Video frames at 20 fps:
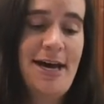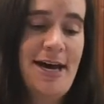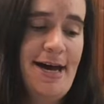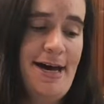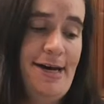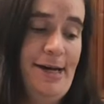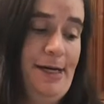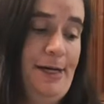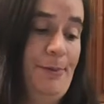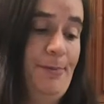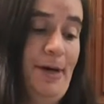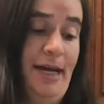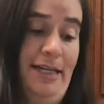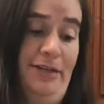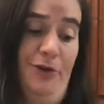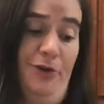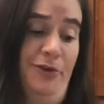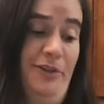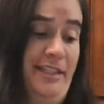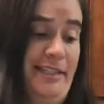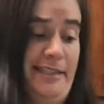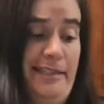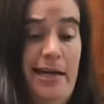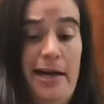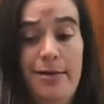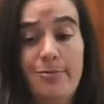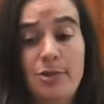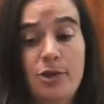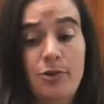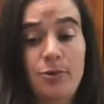I know these
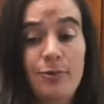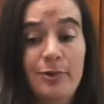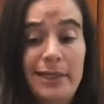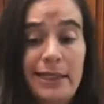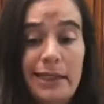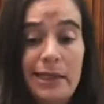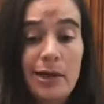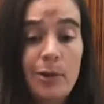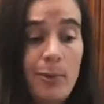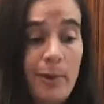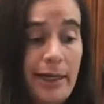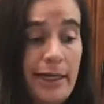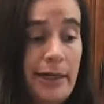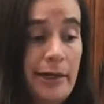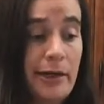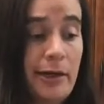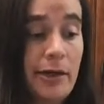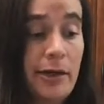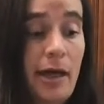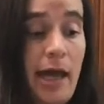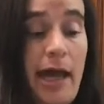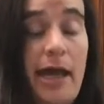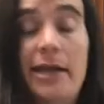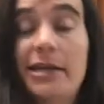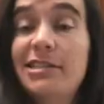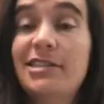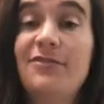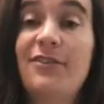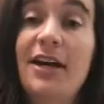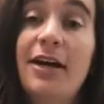times are really weird and
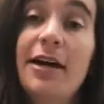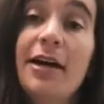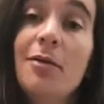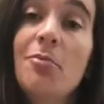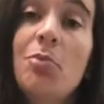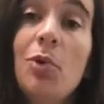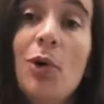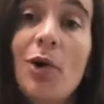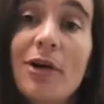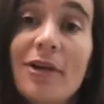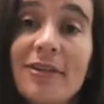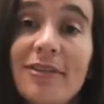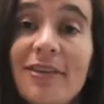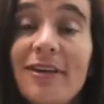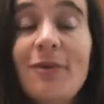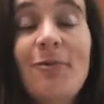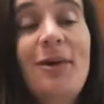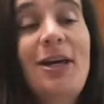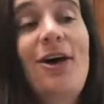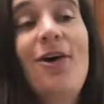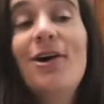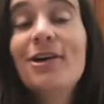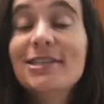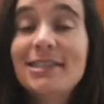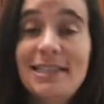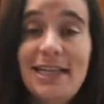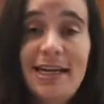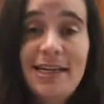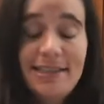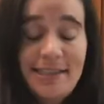it's very important that we all
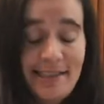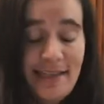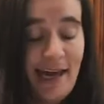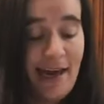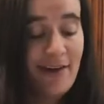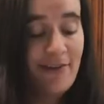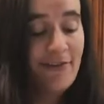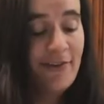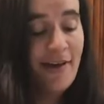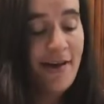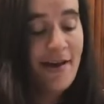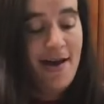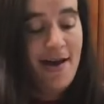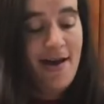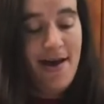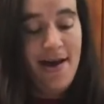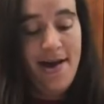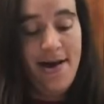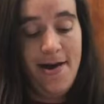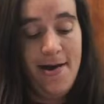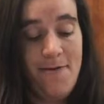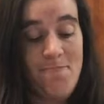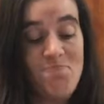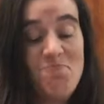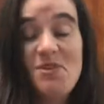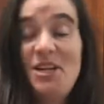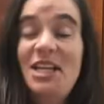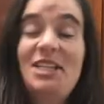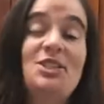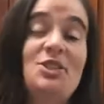stay safe,
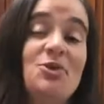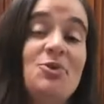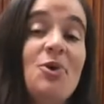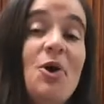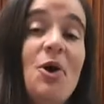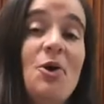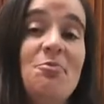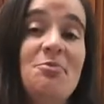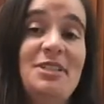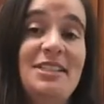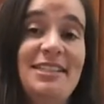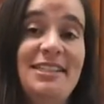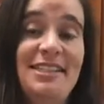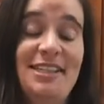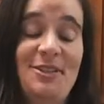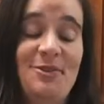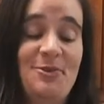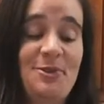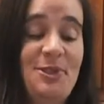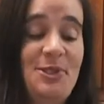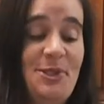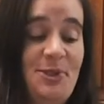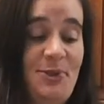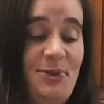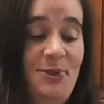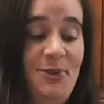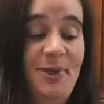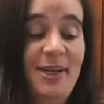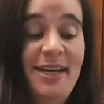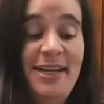but I do hope to see you
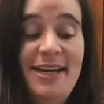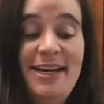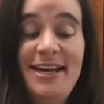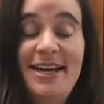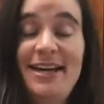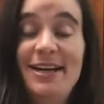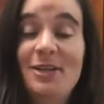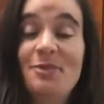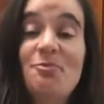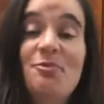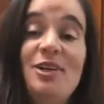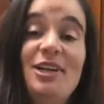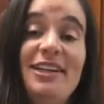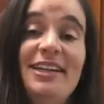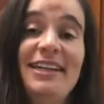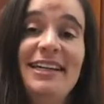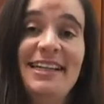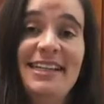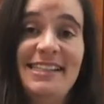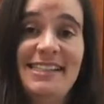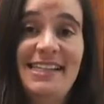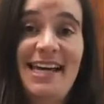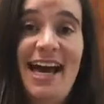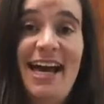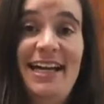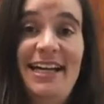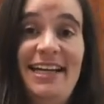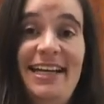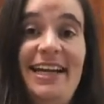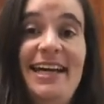soon. And I'm really
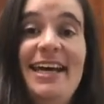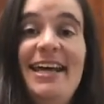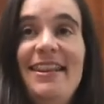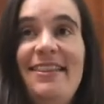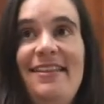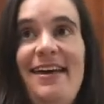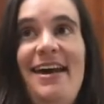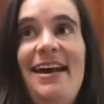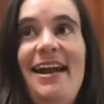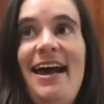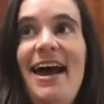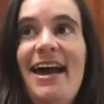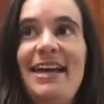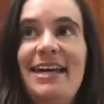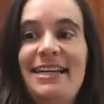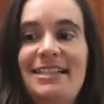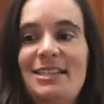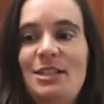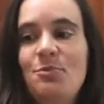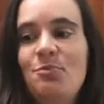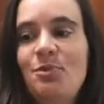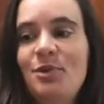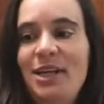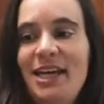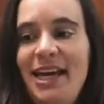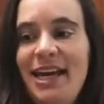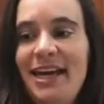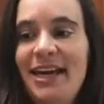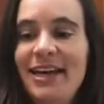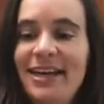excited that I get to
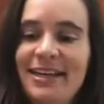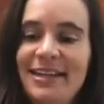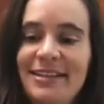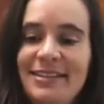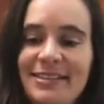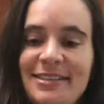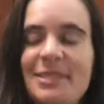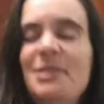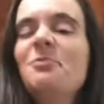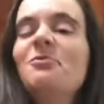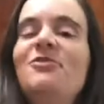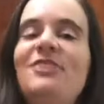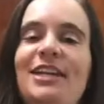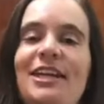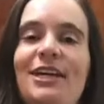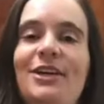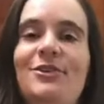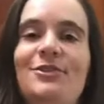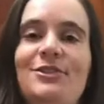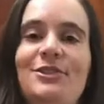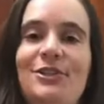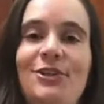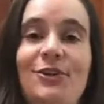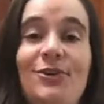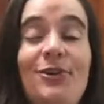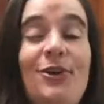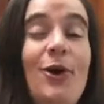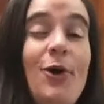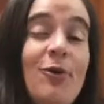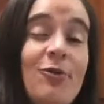bring some videos to you
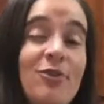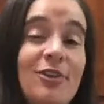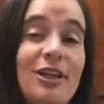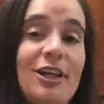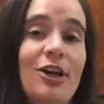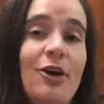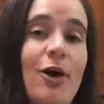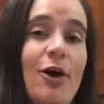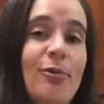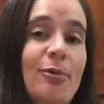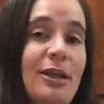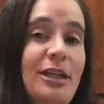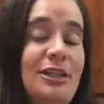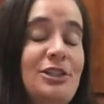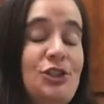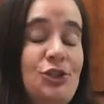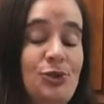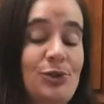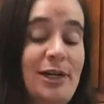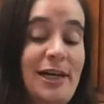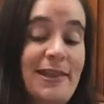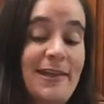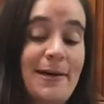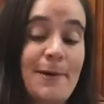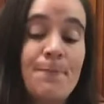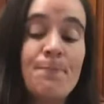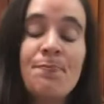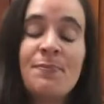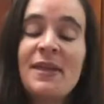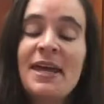and hopefully you all will enjoy
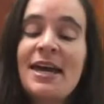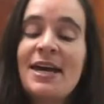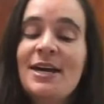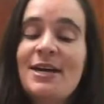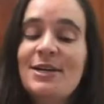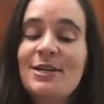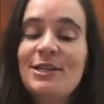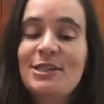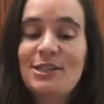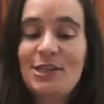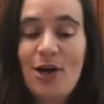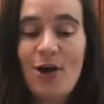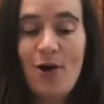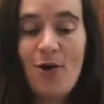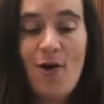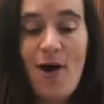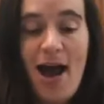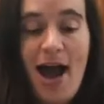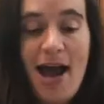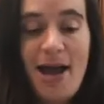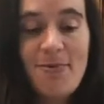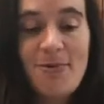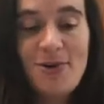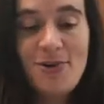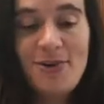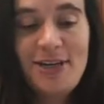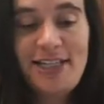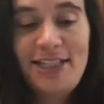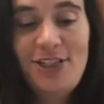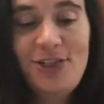them. So I'm
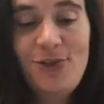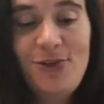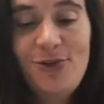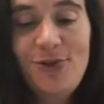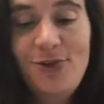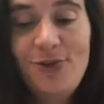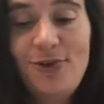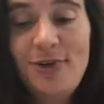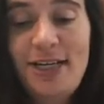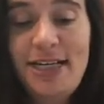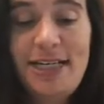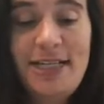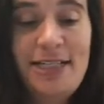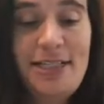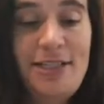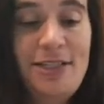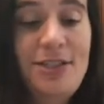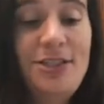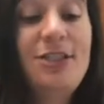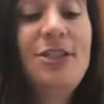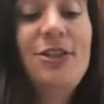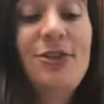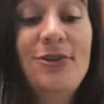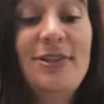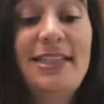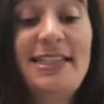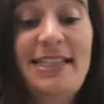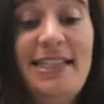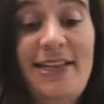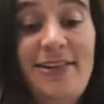going to do a
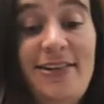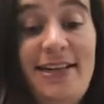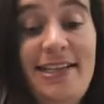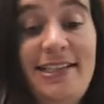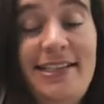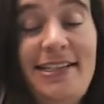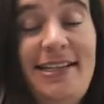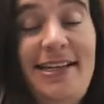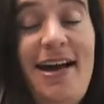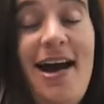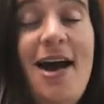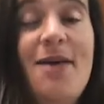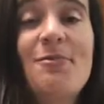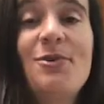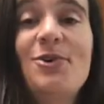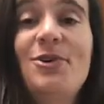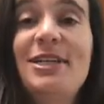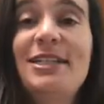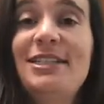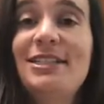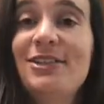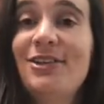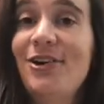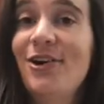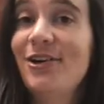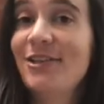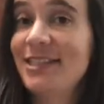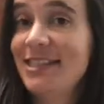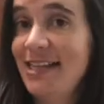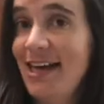series that I'm going to
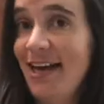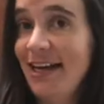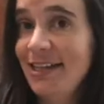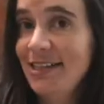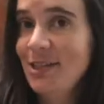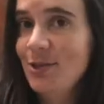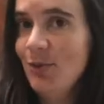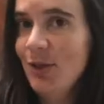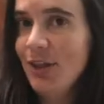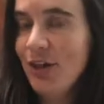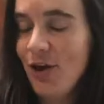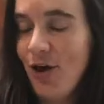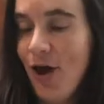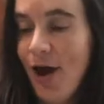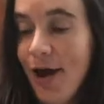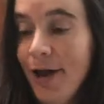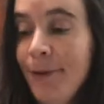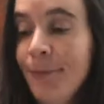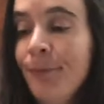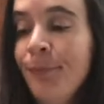call Science with God.